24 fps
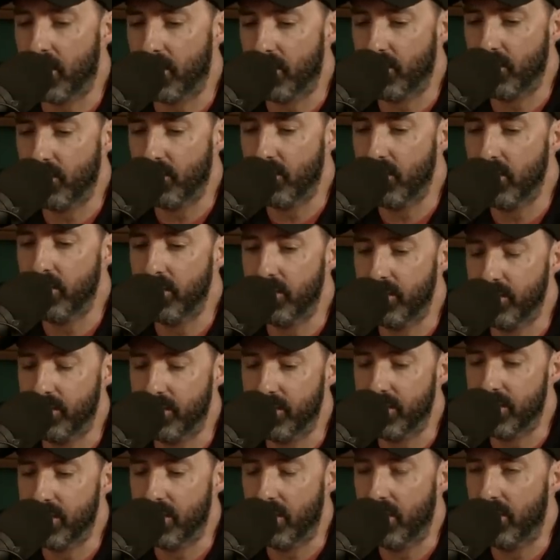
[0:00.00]
into a room and you
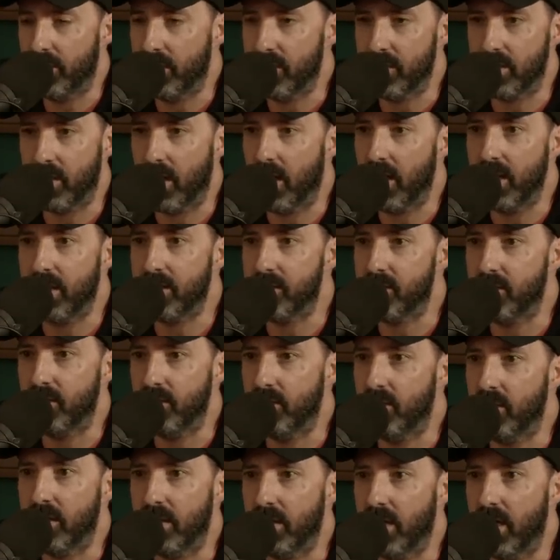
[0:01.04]
just see all these guys who
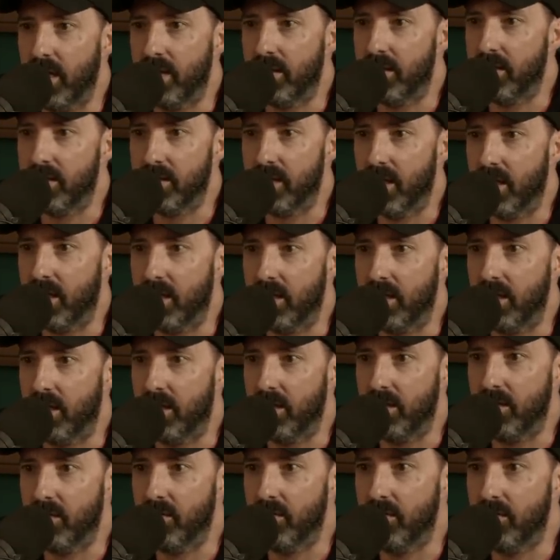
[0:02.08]
look and act exactly
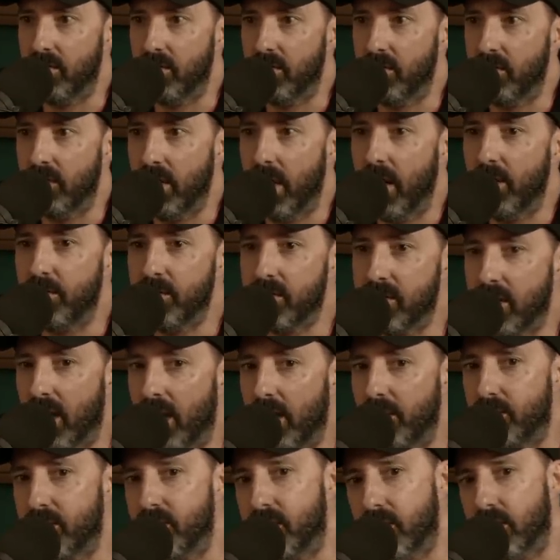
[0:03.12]
like you i was
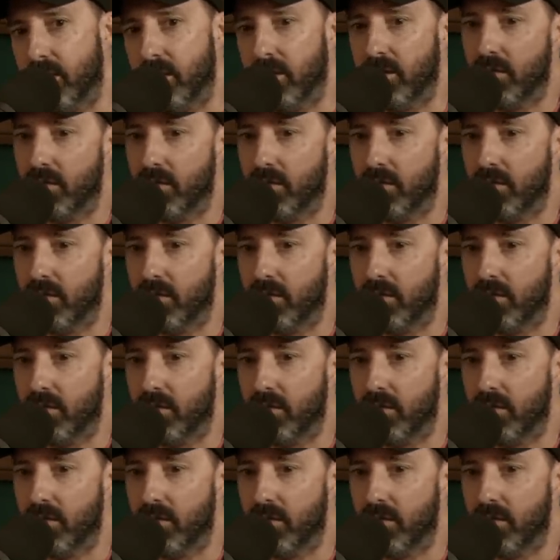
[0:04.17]
i was the